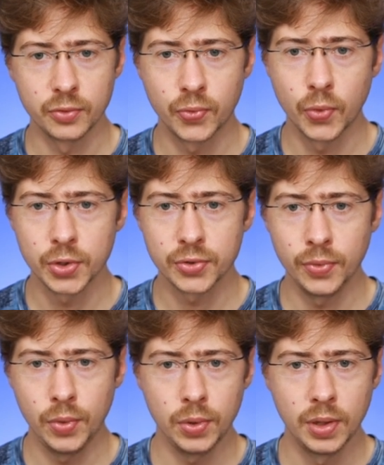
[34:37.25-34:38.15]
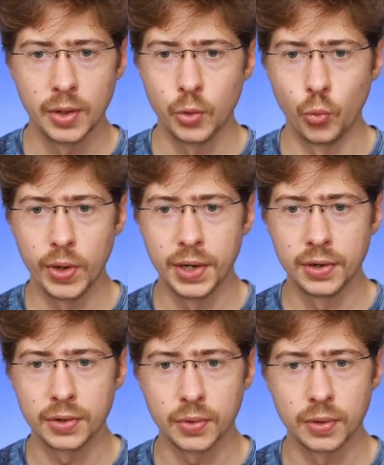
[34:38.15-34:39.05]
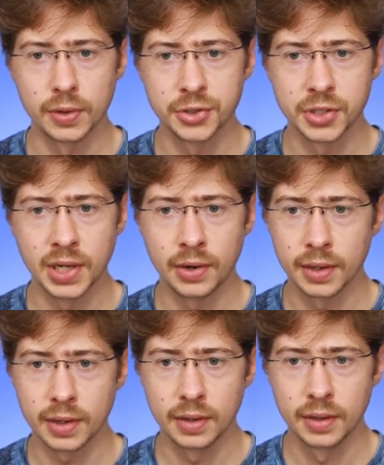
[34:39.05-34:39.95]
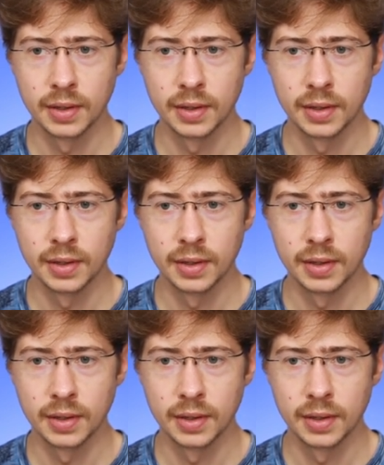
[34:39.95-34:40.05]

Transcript: forceful, weird, or generic.